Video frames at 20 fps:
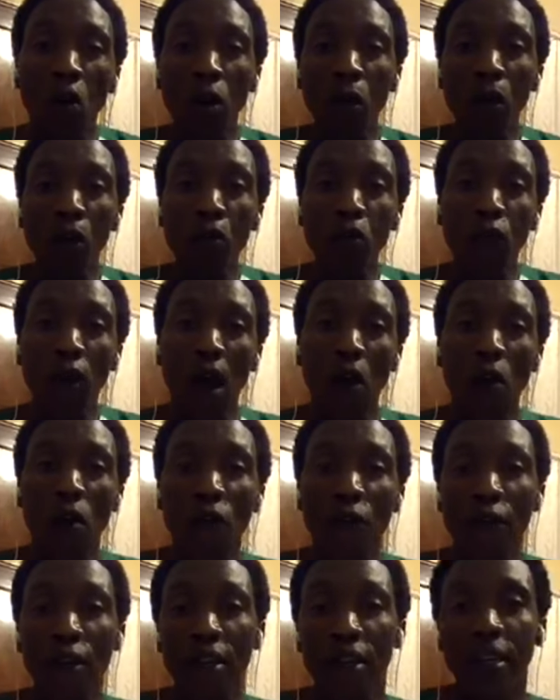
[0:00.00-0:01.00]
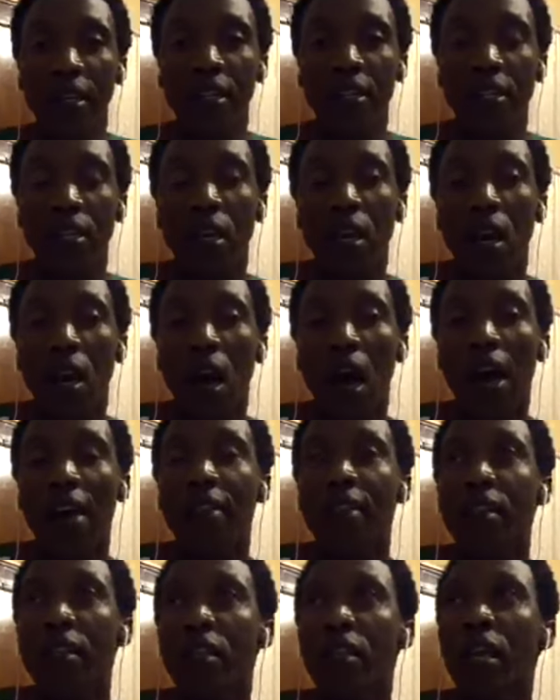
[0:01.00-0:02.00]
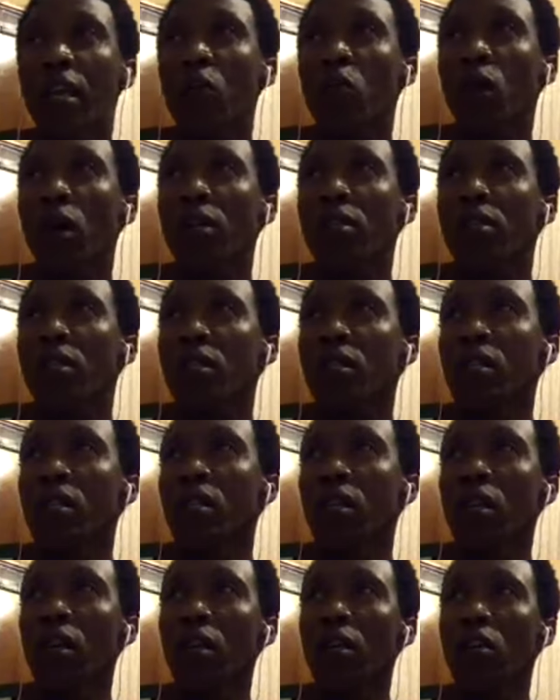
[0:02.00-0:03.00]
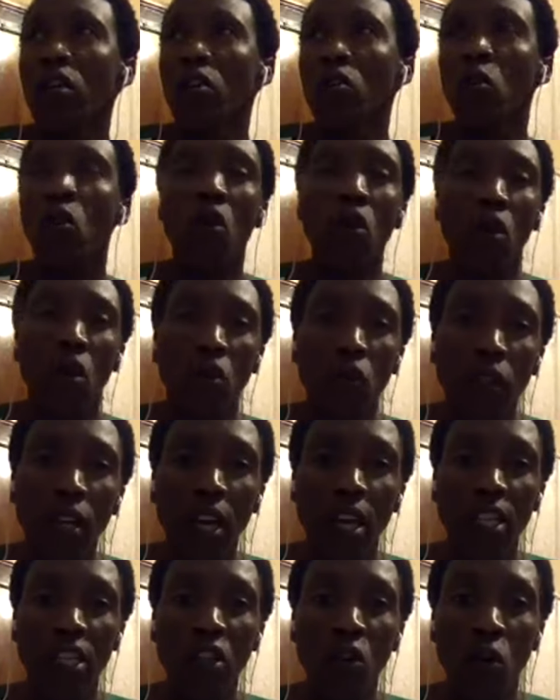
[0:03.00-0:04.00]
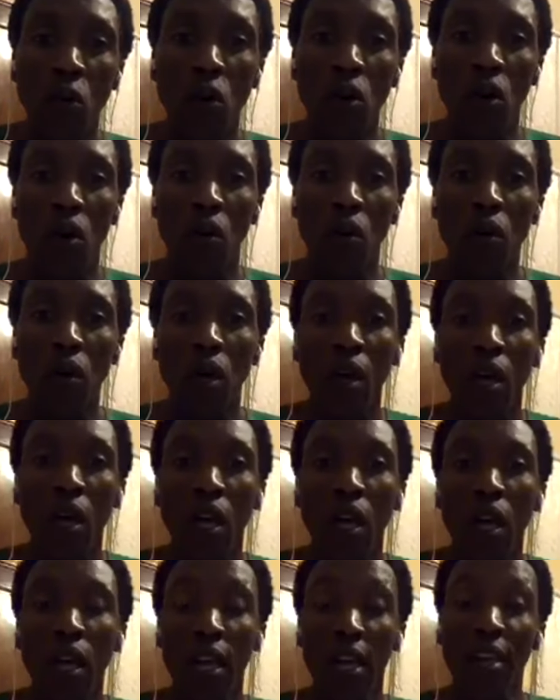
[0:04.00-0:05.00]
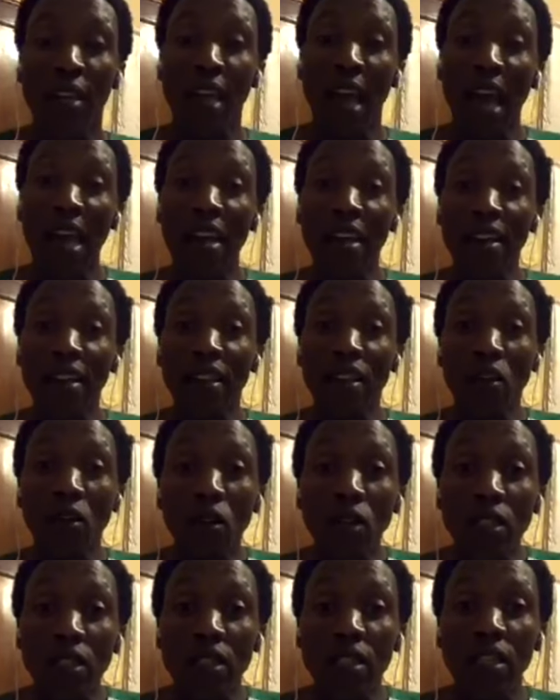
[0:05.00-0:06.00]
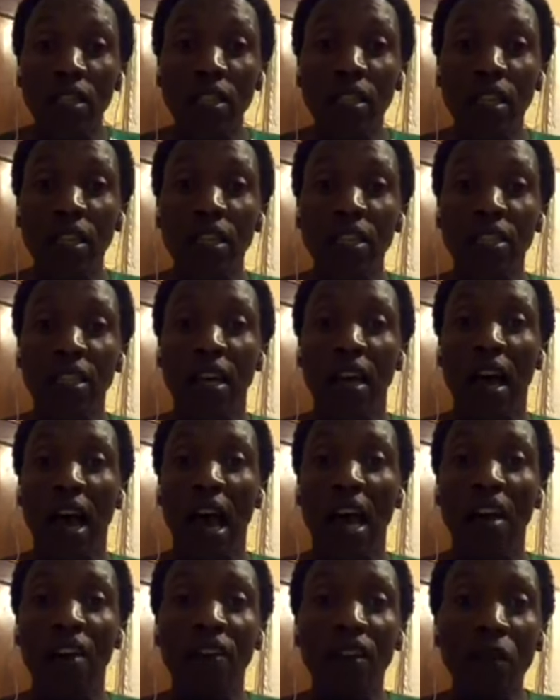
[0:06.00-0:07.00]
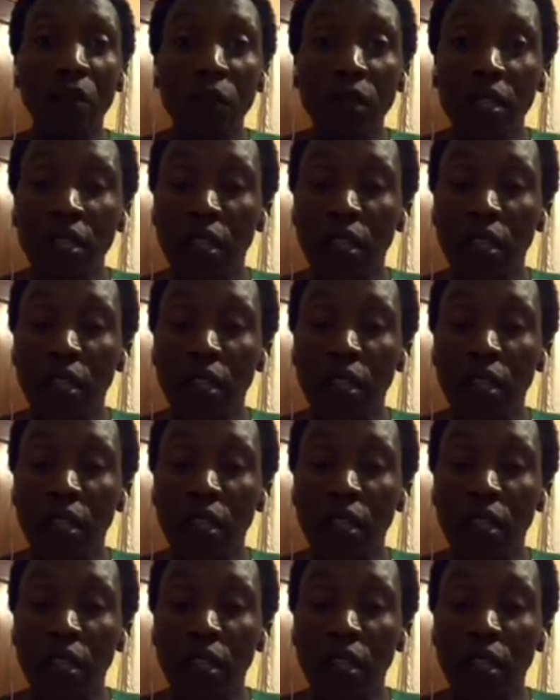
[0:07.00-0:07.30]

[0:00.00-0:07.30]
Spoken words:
and prove our fitness. I think that was in Congo, DRC Congo. And yeah. I had the oldest injuries. I haven't been